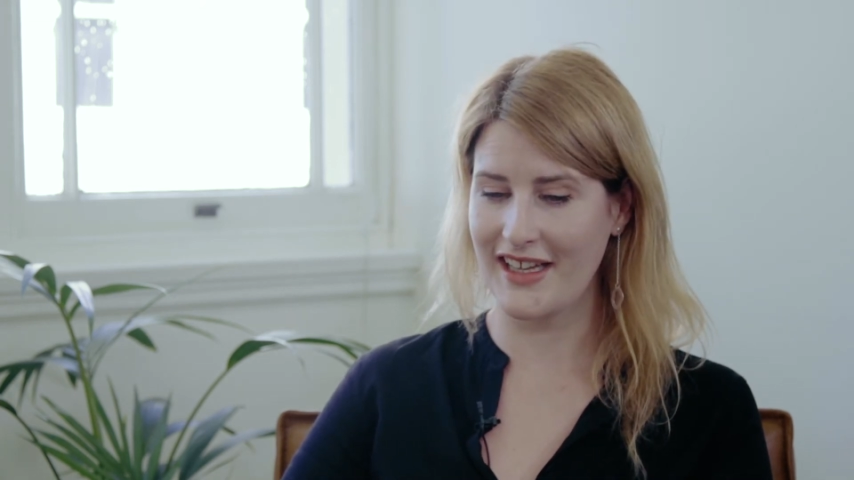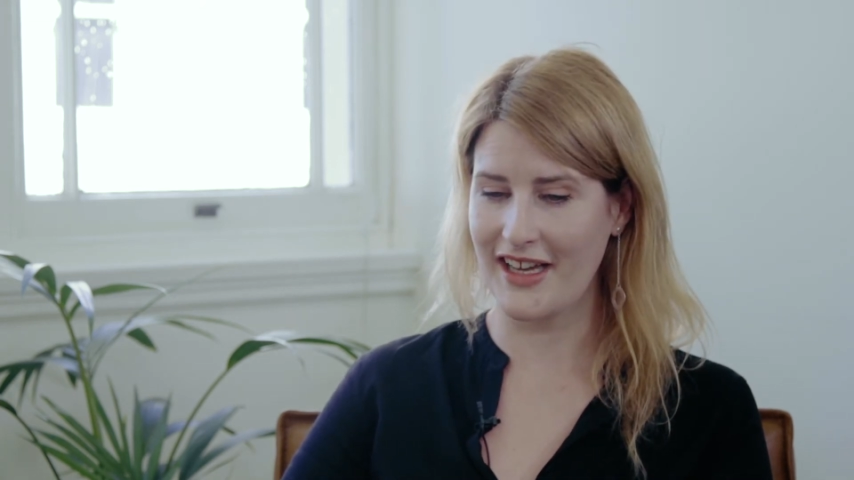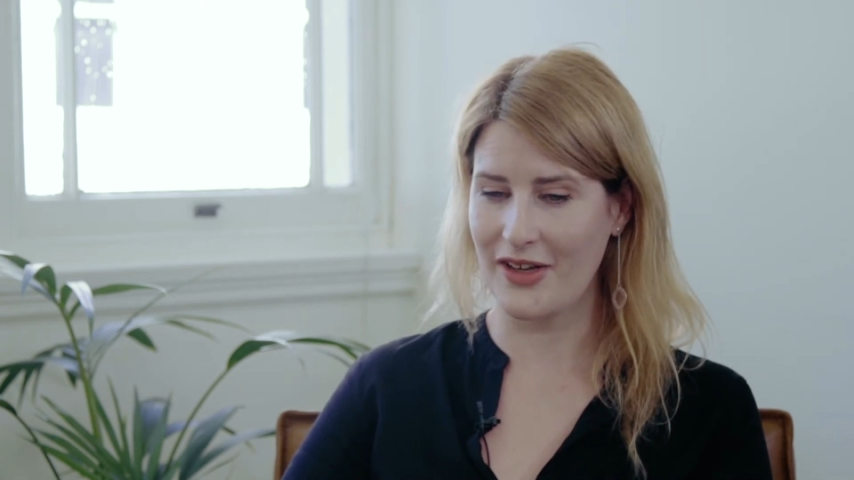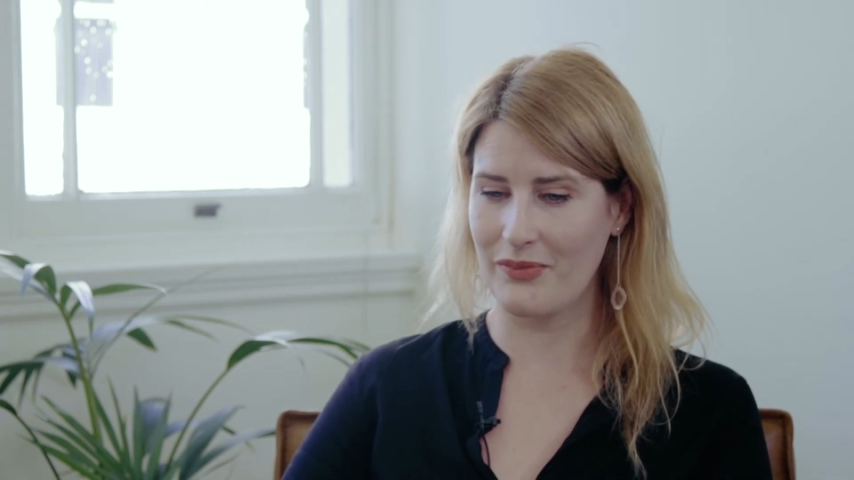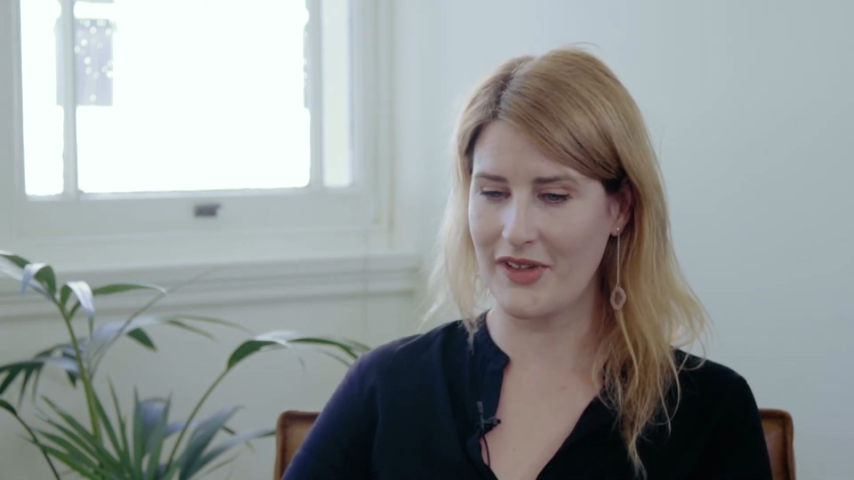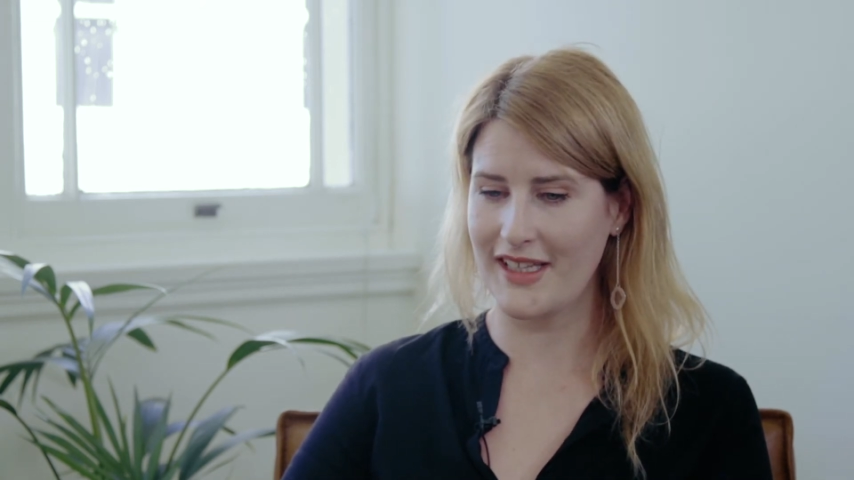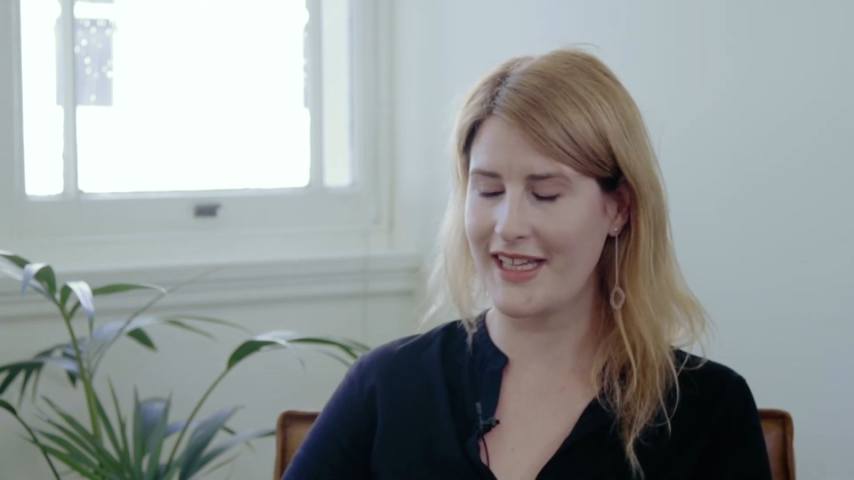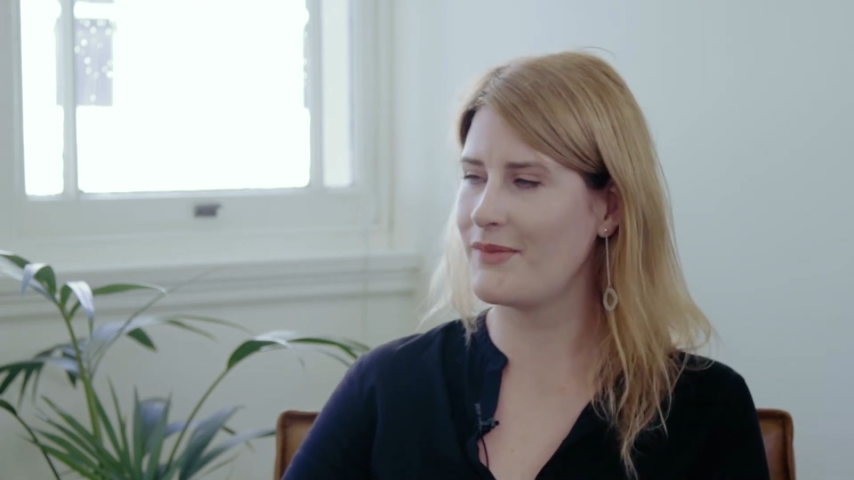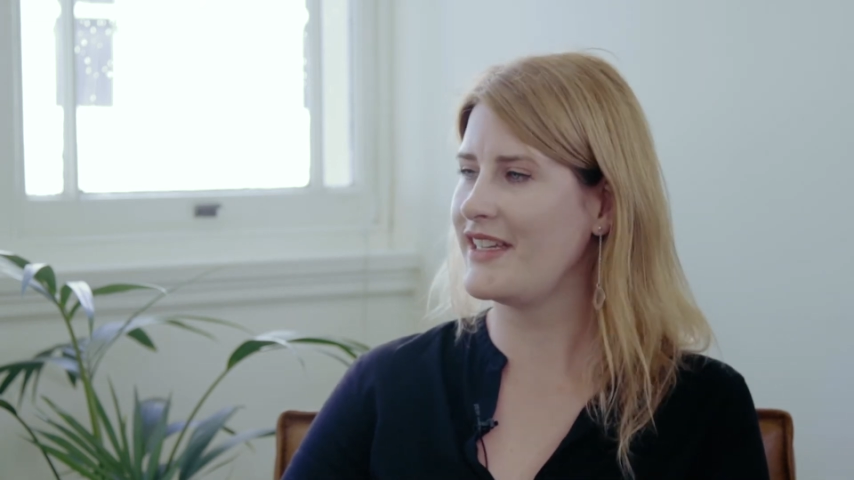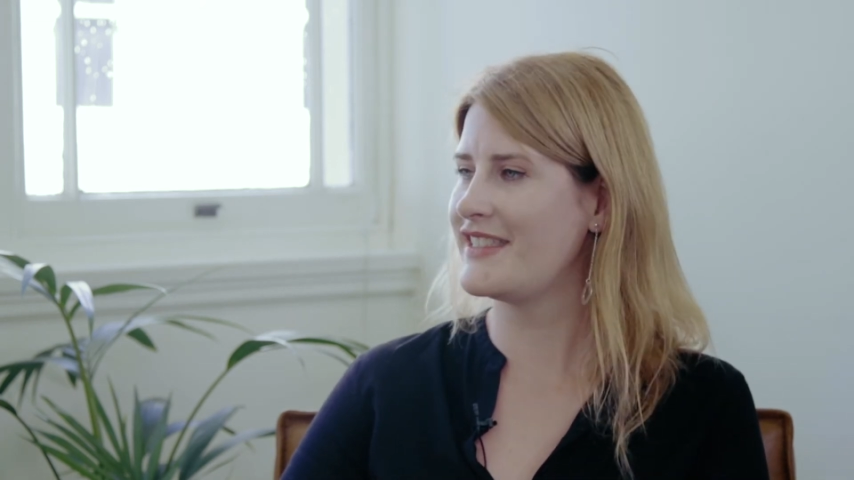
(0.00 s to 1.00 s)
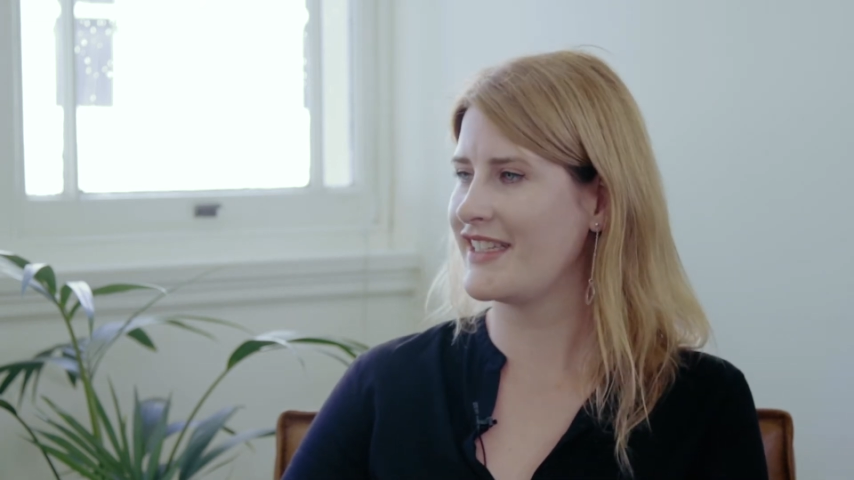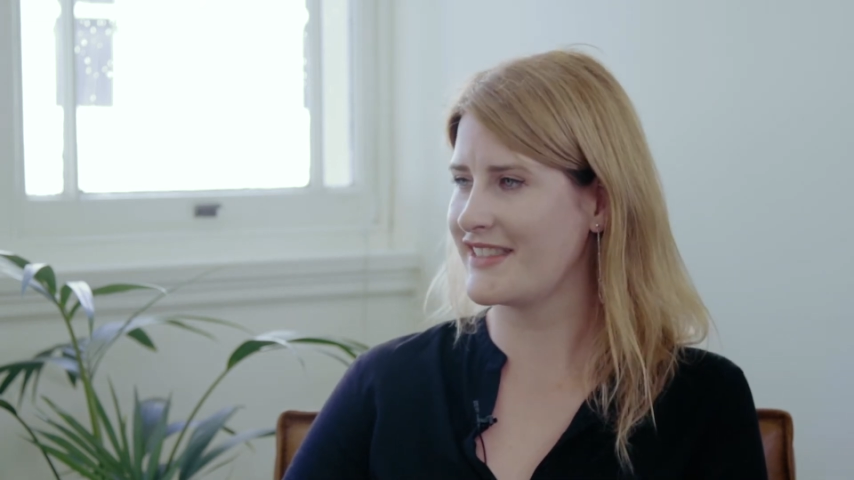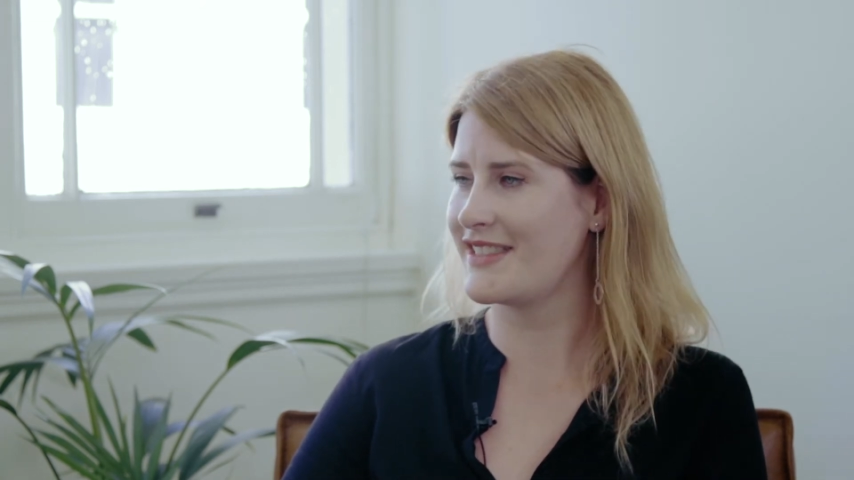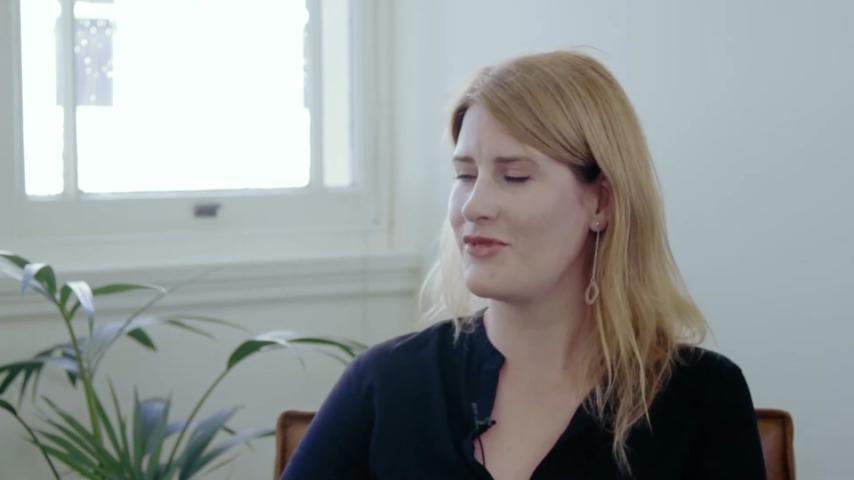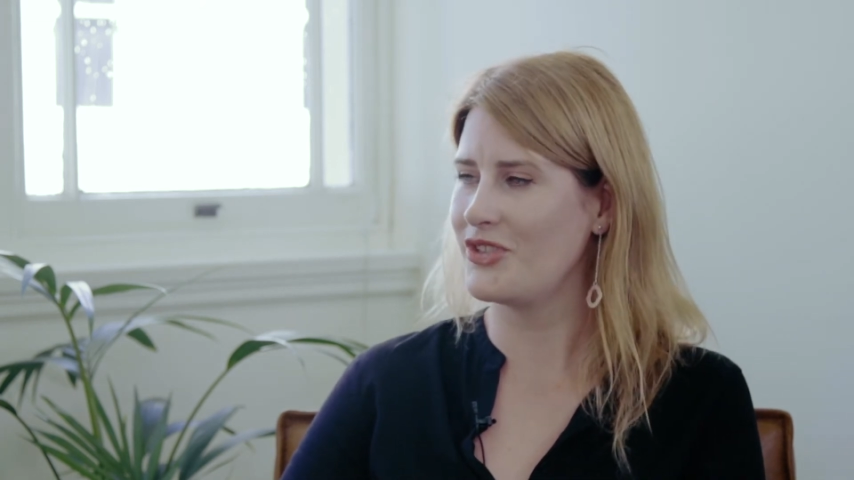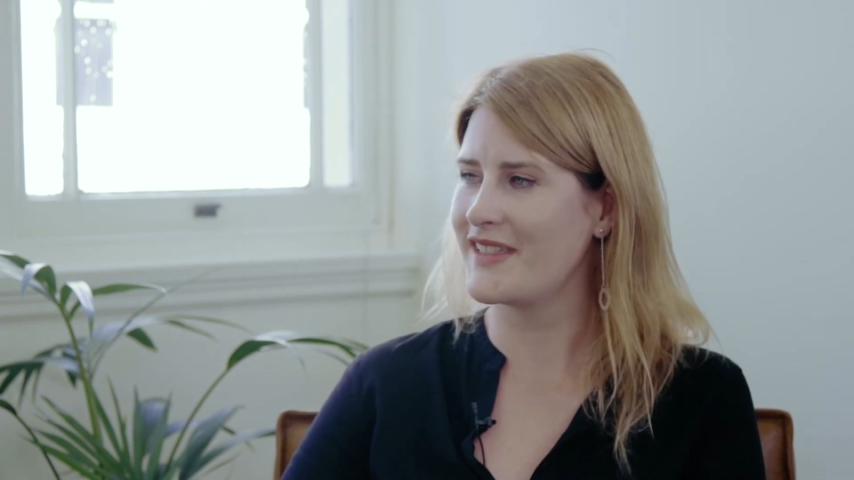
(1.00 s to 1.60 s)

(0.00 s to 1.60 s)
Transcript: led me to some new